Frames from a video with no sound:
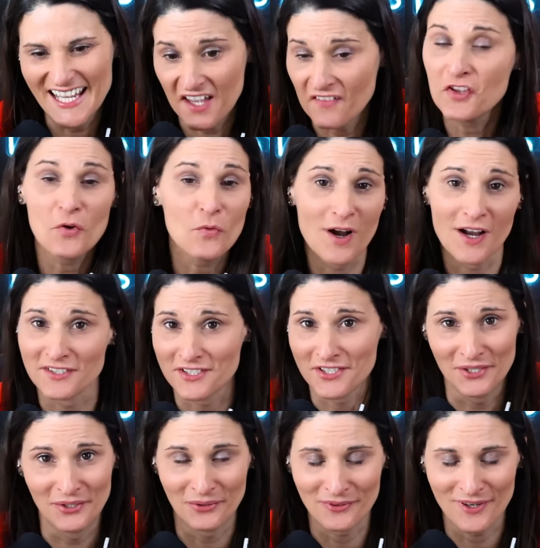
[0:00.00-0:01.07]
if you want
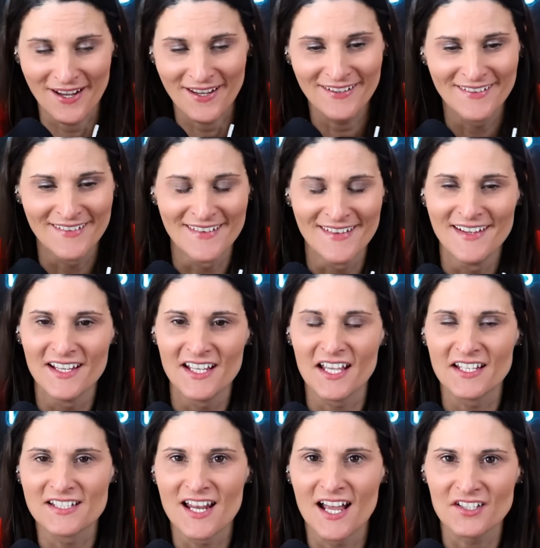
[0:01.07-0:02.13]
to, right?
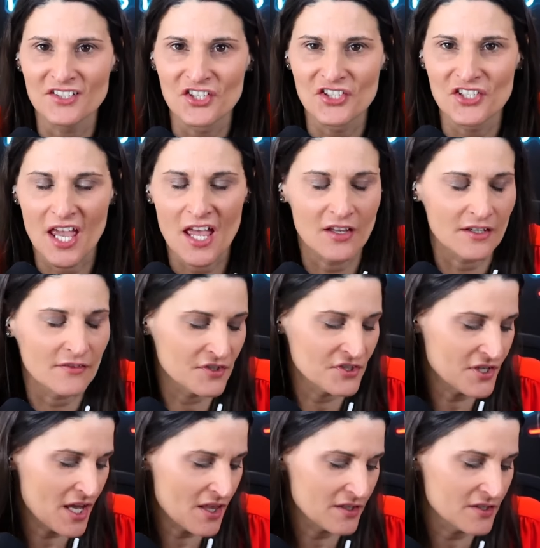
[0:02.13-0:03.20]
It's not just scaling for
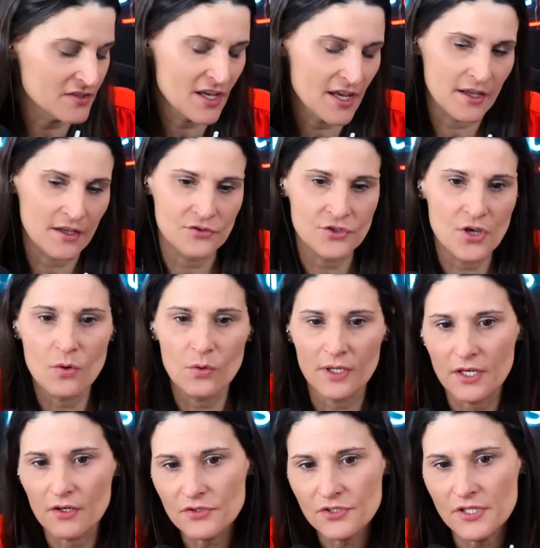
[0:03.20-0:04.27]
scaling's sake. So
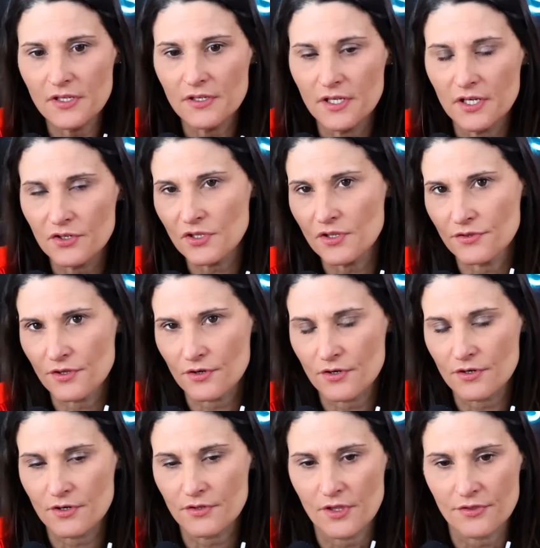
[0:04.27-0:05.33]
here's the here's the
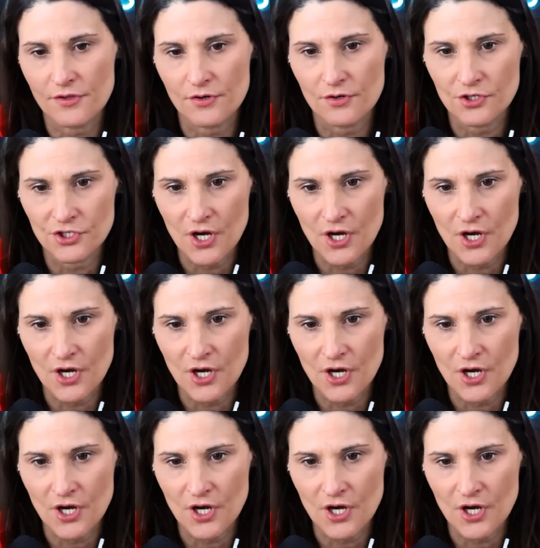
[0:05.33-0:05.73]
third the third